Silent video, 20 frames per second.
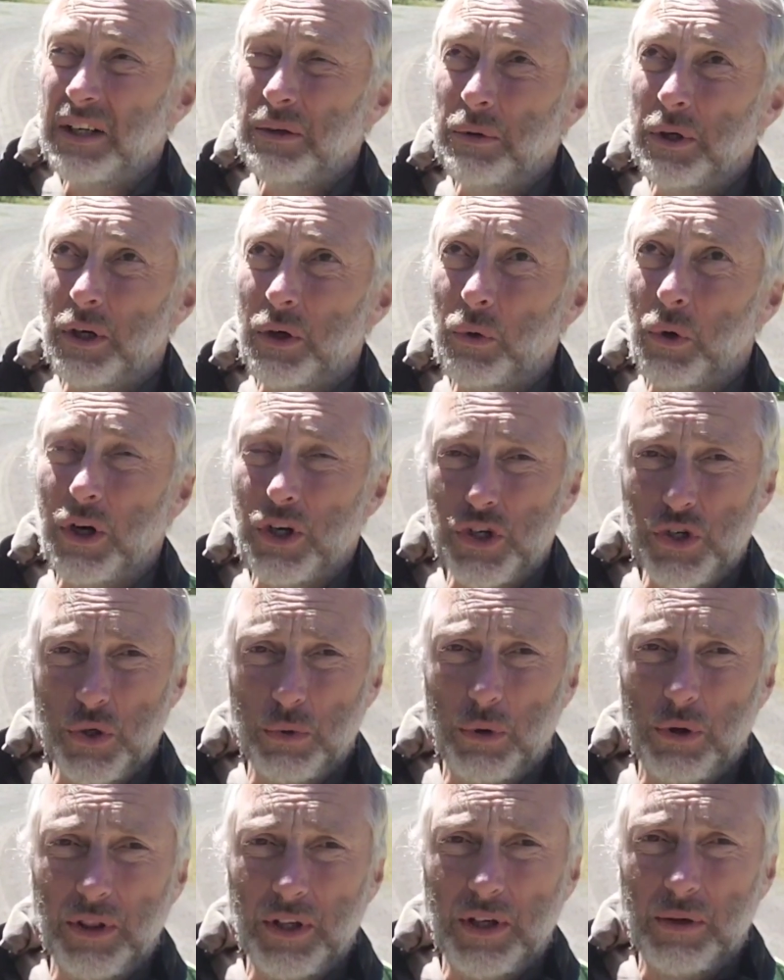Weren't quite
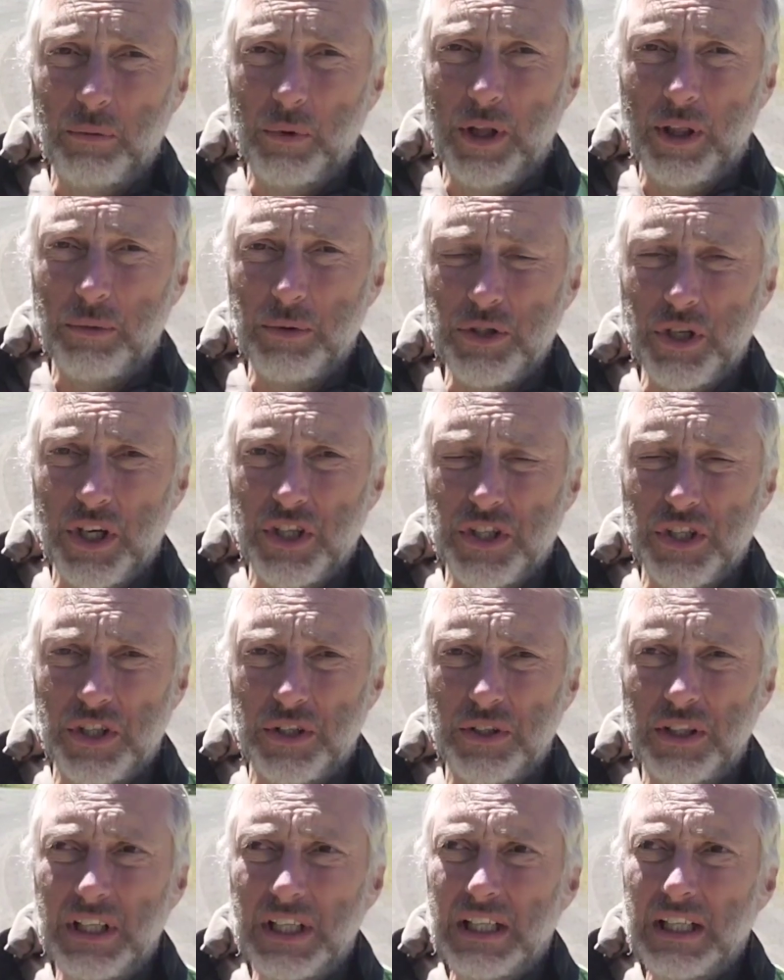sure what the weather was going
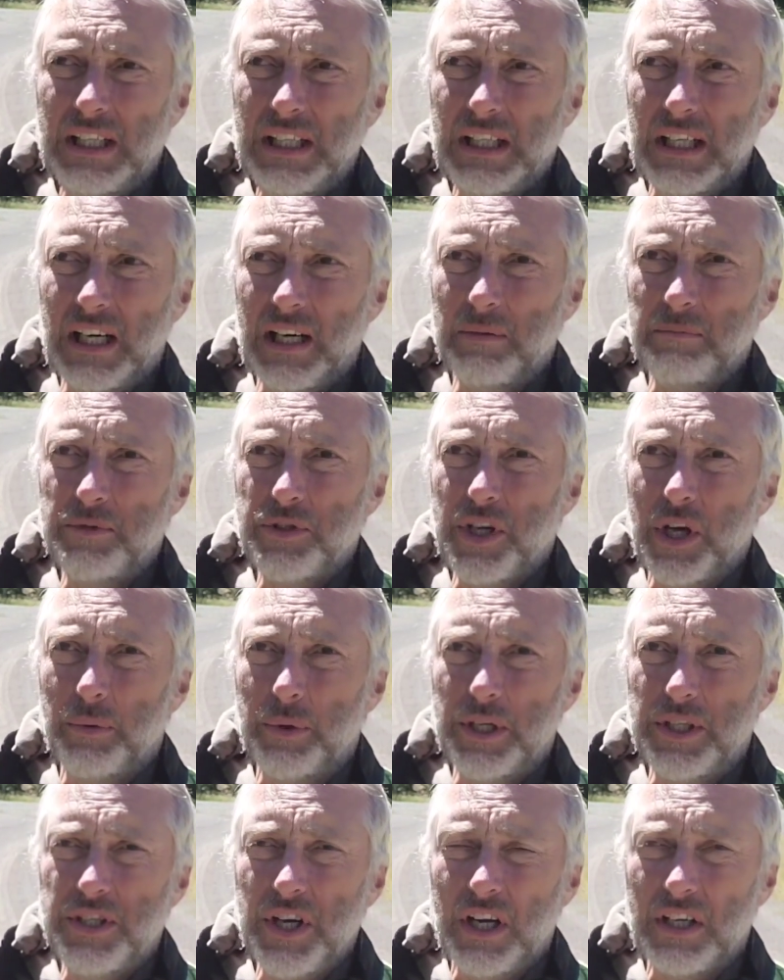to do. So
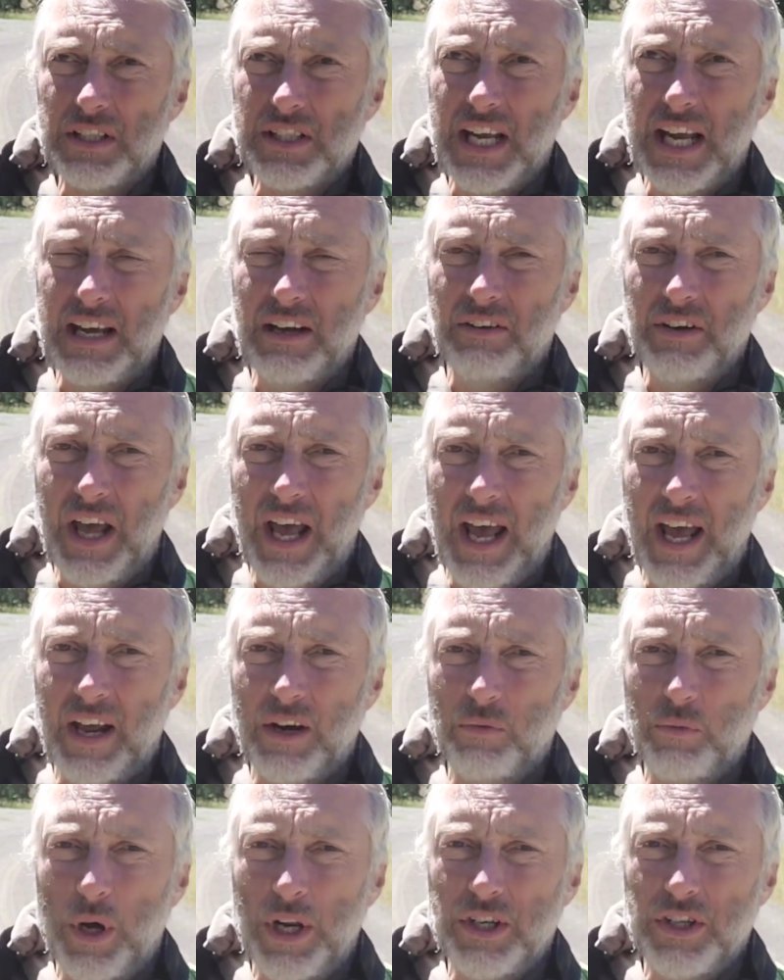we ducked down
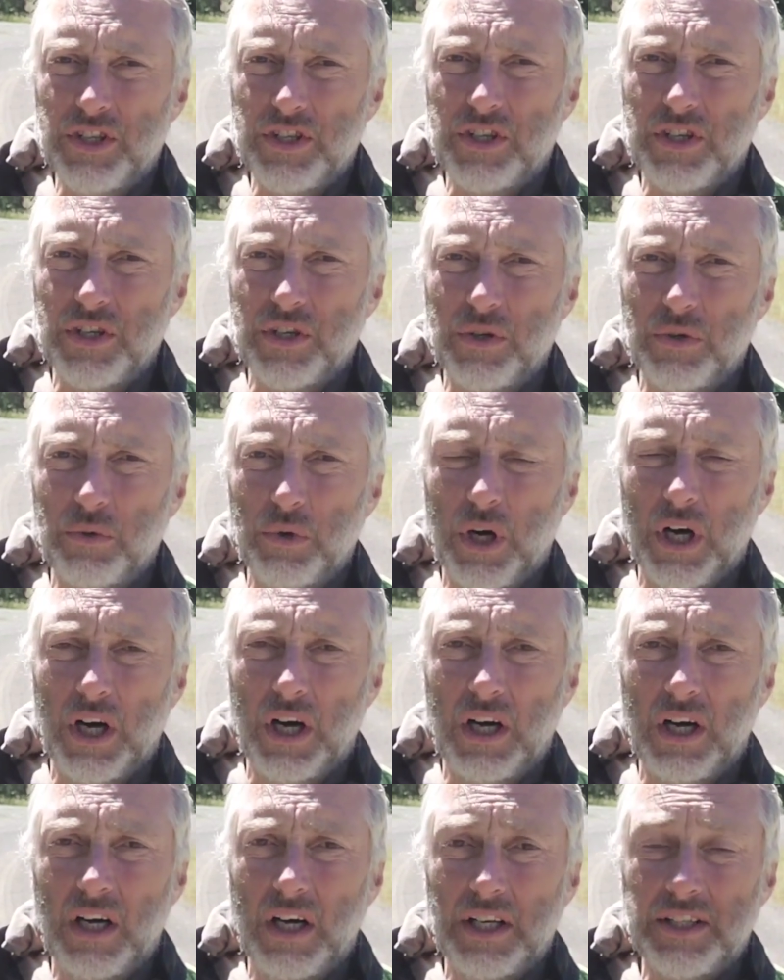and went to
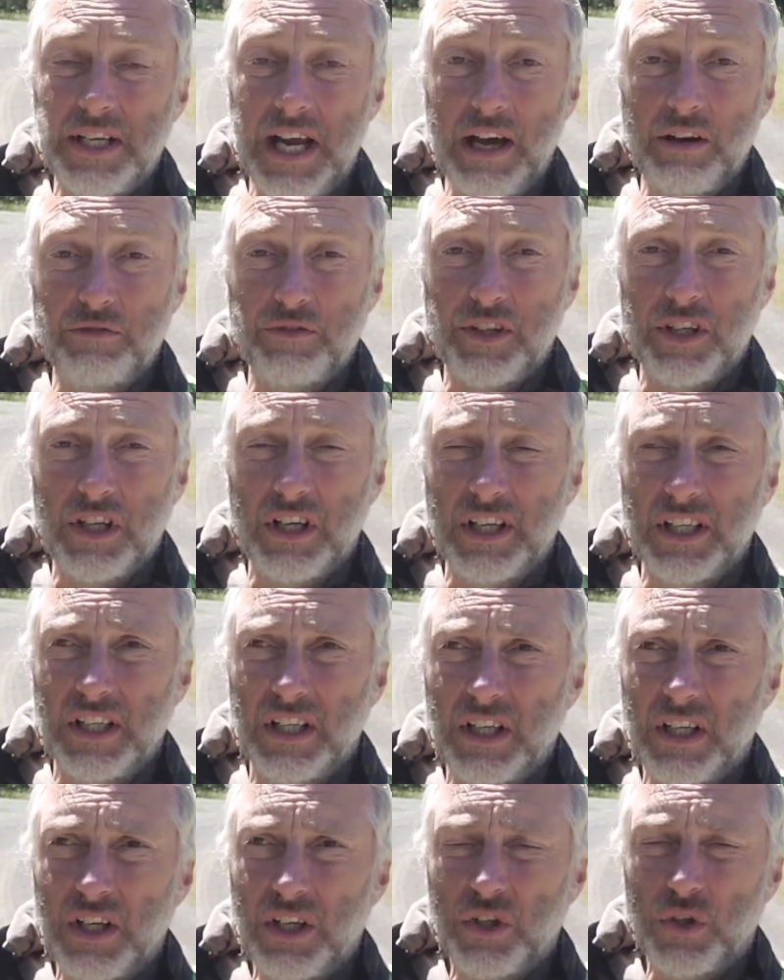a town for the
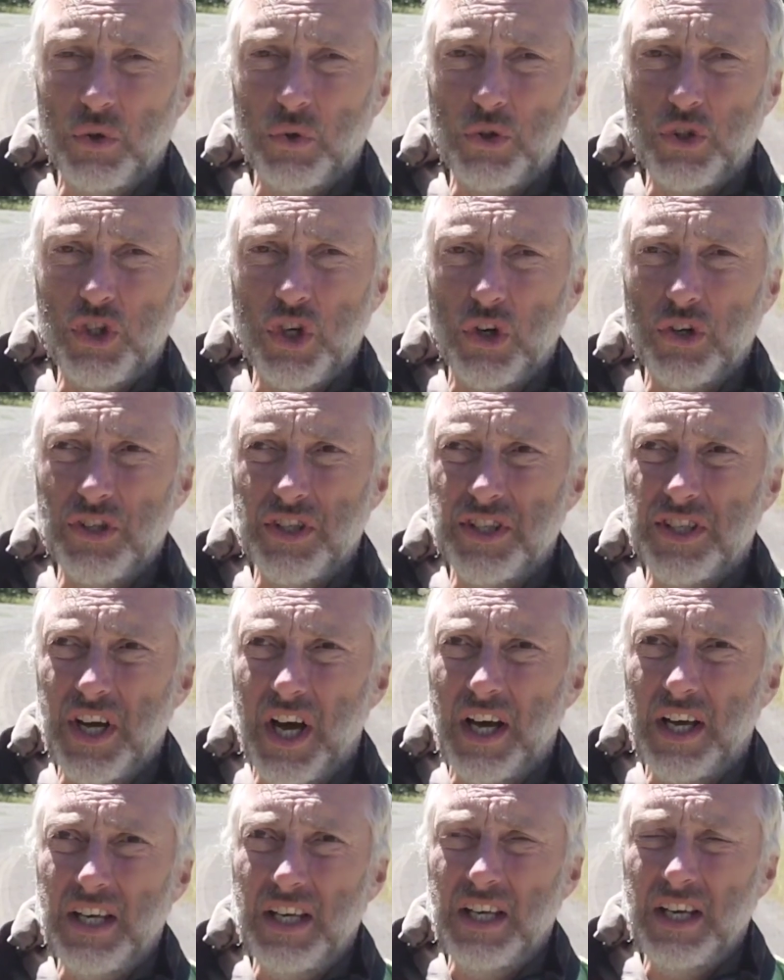night called John
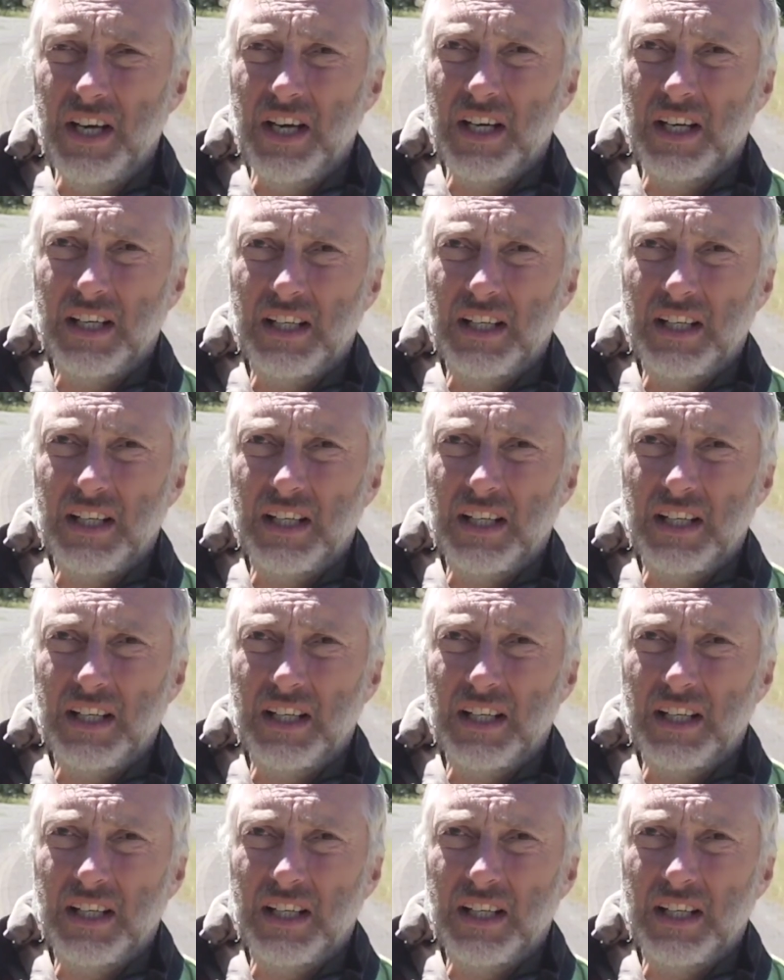Day.